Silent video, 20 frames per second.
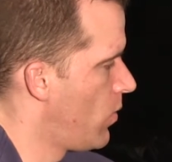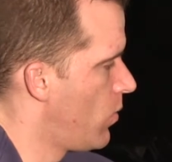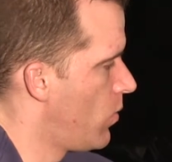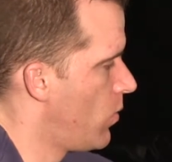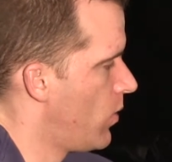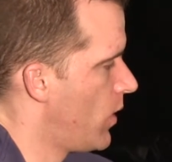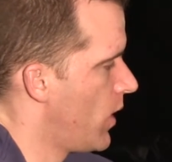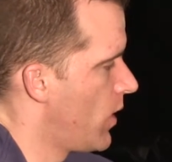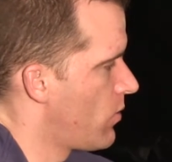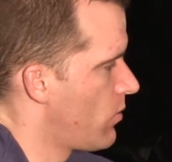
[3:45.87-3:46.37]

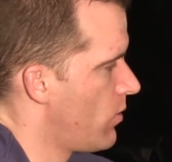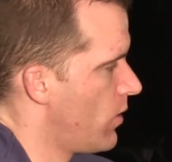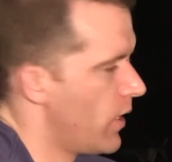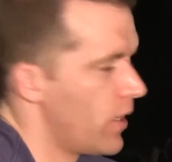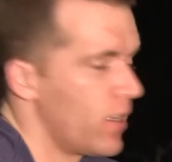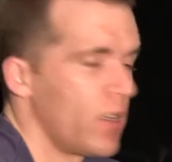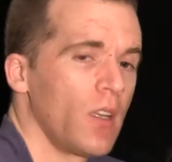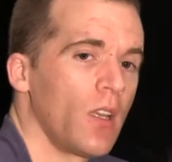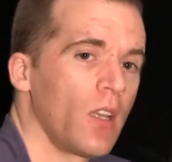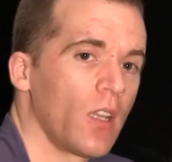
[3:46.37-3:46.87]
will
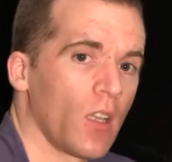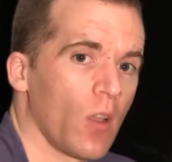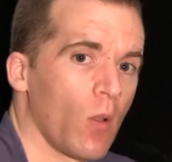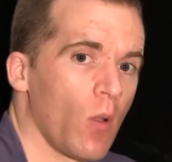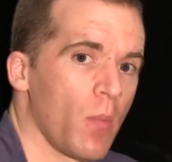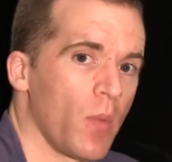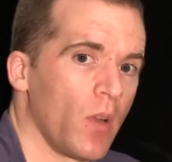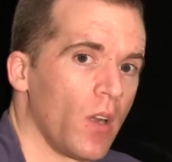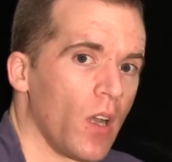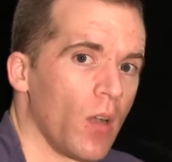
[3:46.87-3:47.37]
naturally go
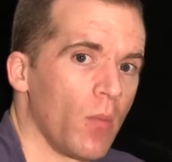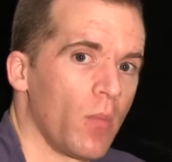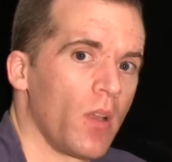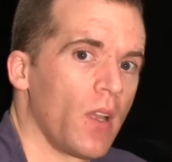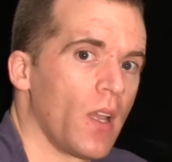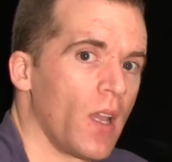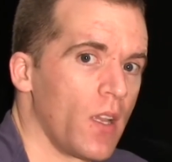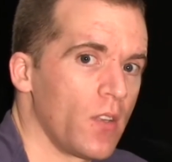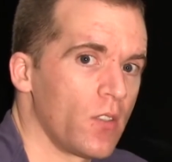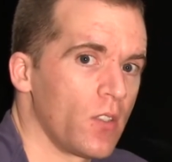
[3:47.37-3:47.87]
up and up
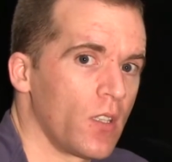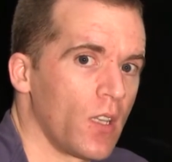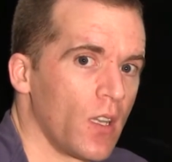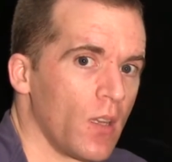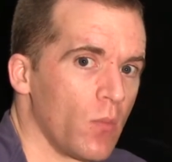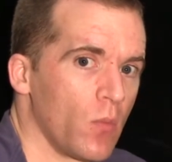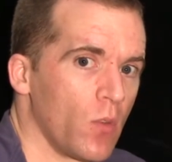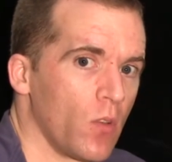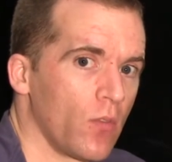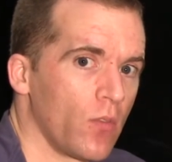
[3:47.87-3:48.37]
as you
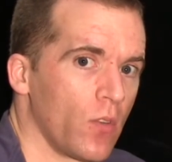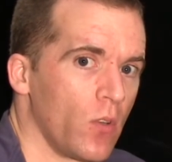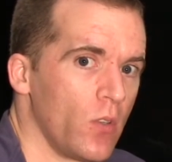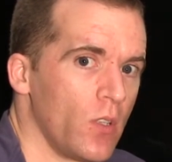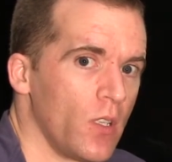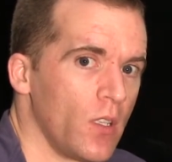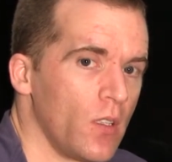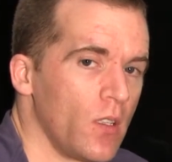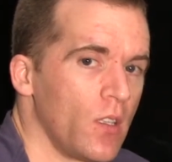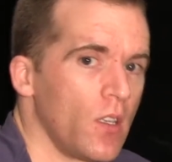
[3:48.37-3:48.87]
get more food
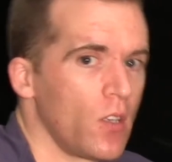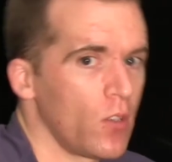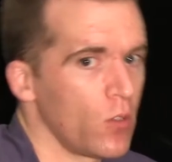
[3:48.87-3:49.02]
in.